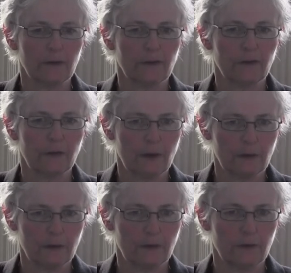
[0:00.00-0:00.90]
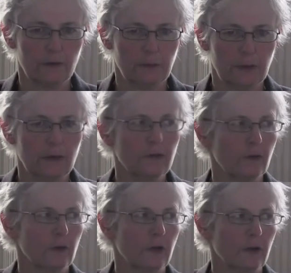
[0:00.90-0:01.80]
started as a
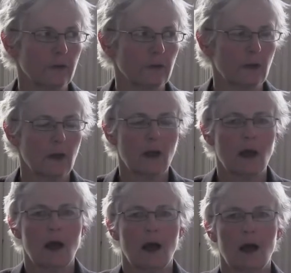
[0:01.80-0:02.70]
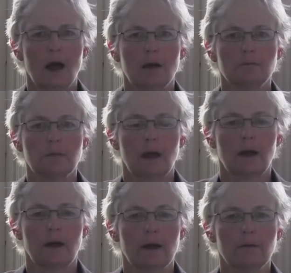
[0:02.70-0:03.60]
prehistorian, and
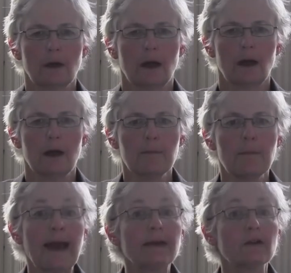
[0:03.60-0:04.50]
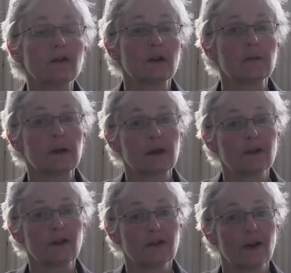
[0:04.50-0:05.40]
I abandoned it
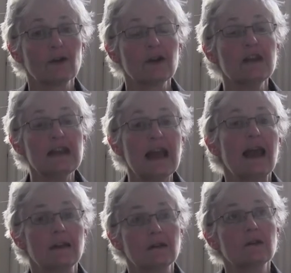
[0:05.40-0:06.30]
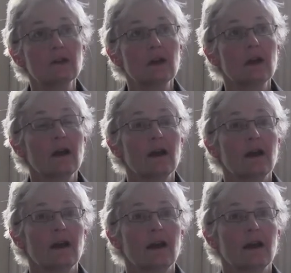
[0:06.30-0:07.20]
because I felt in the end
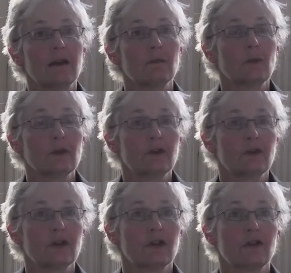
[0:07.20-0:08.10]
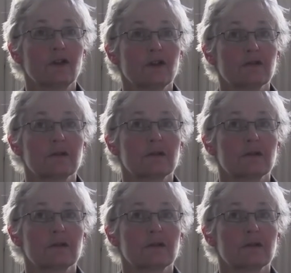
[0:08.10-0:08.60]
it was just,